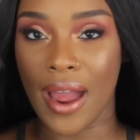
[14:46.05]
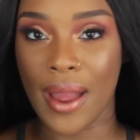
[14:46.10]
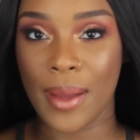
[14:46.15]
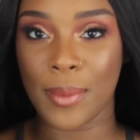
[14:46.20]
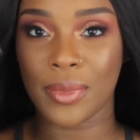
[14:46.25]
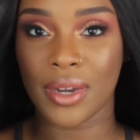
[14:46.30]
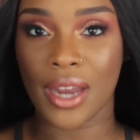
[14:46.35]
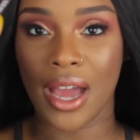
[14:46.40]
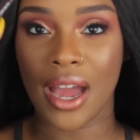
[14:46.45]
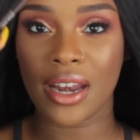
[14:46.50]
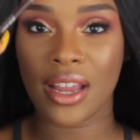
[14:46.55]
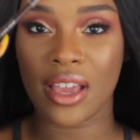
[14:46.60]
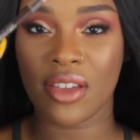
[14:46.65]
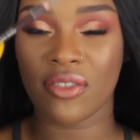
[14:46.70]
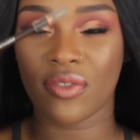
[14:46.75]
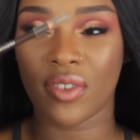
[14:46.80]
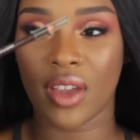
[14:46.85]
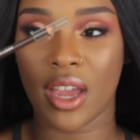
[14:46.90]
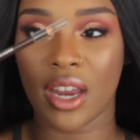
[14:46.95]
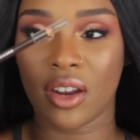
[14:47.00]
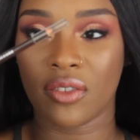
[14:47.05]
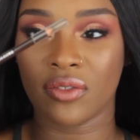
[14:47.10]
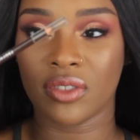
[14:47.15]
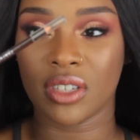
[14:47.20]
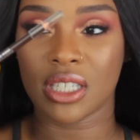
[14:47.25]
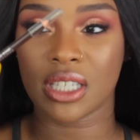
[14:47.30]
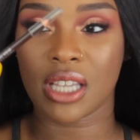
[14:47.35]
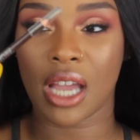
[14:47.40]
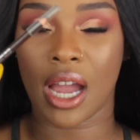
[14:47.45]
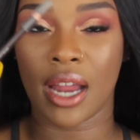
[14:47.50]
I'm not a fan of
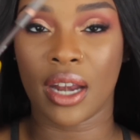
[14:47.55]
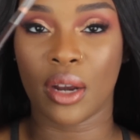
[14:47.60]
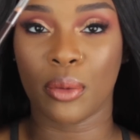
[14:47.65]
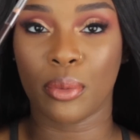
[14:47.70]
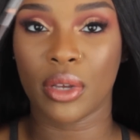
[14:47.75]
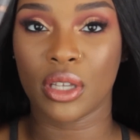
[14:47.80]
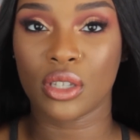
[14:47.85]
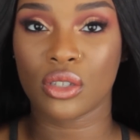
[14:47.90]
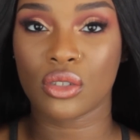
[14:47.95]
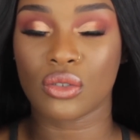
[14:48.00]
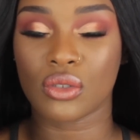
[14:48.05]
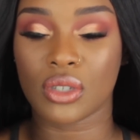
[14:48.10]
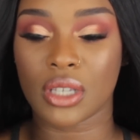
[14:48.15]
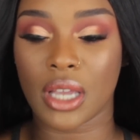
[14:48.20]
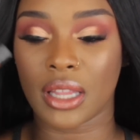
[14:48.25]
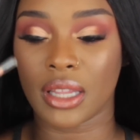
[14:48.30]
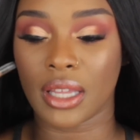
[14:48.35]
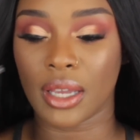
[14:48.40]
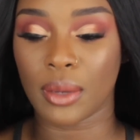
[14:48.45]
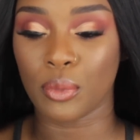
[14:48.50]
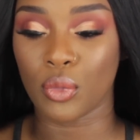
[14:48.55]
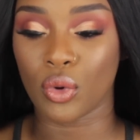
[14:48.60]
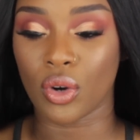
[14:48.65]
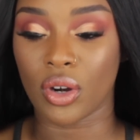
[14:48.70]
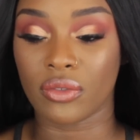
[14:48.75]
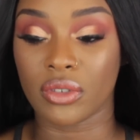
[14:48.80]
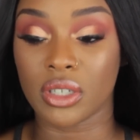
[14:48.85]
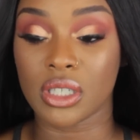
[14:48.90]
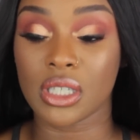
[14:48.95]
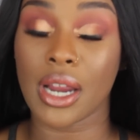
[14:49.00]
these kind of pencils. I like
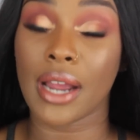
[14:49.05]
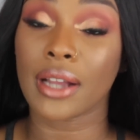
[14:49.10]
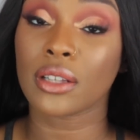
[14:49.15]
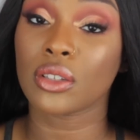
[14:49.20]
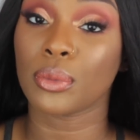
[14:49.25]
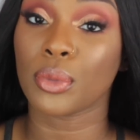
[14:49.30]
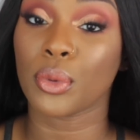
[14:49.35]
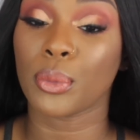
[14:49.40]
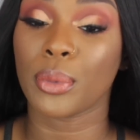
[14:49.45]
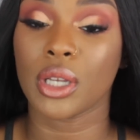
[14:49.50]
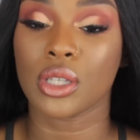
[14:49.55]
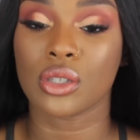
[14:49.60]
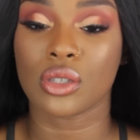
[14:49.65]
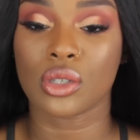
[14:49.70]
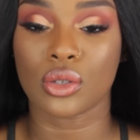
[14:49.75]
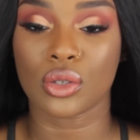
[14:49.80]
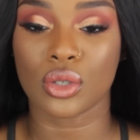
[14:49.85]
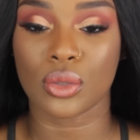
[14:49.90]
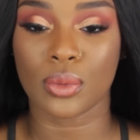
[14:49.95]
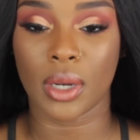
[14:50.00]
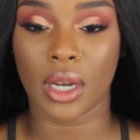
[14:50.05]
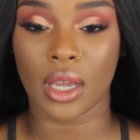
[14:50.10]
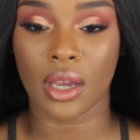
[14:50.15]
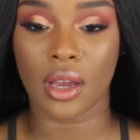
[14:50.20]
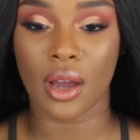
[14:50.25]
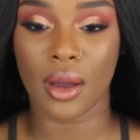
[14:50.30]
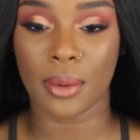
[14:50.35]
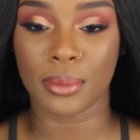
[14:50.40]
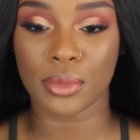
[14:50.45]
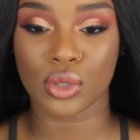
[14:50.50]
more retractable pencils when it
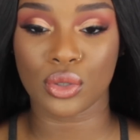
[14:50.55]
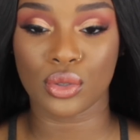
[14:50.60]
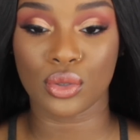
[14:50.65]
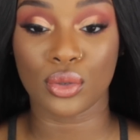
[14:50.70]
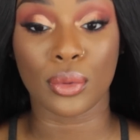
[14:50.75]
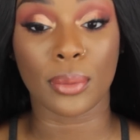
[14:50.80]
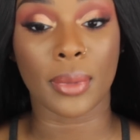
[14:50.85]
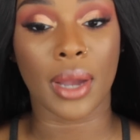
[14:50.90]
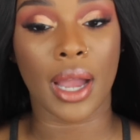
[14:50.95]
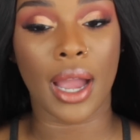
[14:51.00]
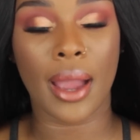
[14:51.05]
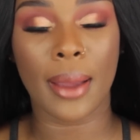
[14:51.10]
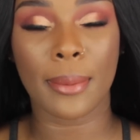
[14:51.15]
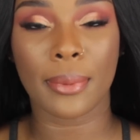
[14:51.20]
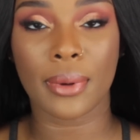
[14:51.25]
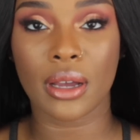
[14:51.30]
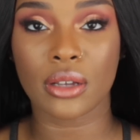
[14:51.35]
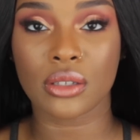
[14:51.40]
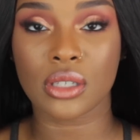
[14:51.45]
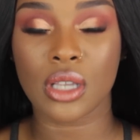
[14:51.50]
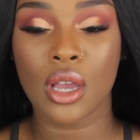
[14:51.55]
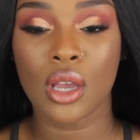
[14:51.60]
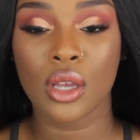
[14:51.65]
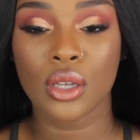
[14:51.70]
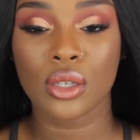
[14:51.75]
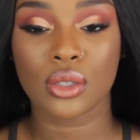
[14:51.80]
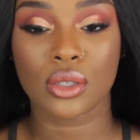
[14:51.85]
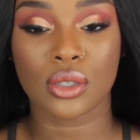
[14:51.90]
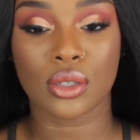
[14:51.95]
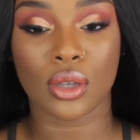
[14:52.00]
comes to my eyebrows.
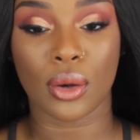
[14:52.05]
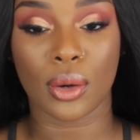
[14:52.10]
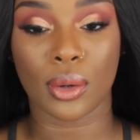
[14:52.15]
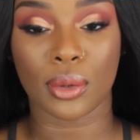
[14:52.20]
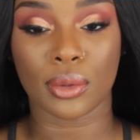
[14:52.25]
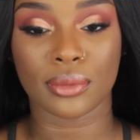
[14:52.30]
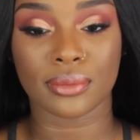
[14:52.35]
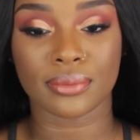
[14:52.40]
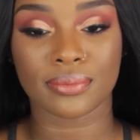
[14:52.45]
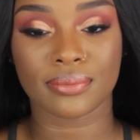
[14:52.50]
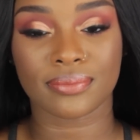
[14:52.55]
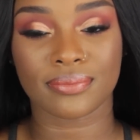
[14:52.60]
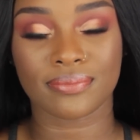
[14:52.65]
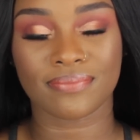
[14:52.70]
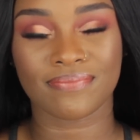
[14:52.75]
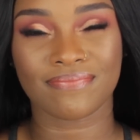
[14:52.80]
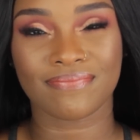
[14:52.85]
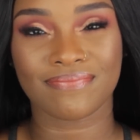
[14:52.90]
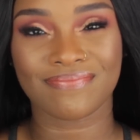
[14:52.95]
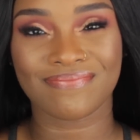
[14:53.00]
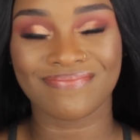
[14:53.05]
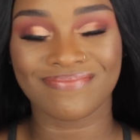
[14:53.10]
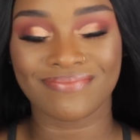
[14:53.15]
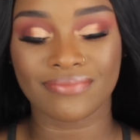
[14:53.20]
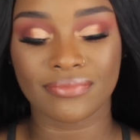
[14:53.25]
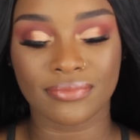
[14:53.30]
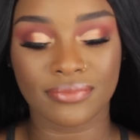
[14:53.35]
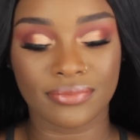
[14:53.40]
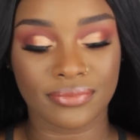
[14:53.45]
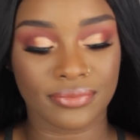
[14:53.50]
So,
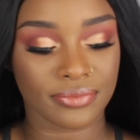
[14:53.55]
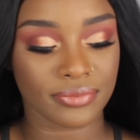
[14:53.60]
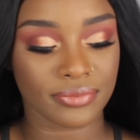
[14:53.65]
um,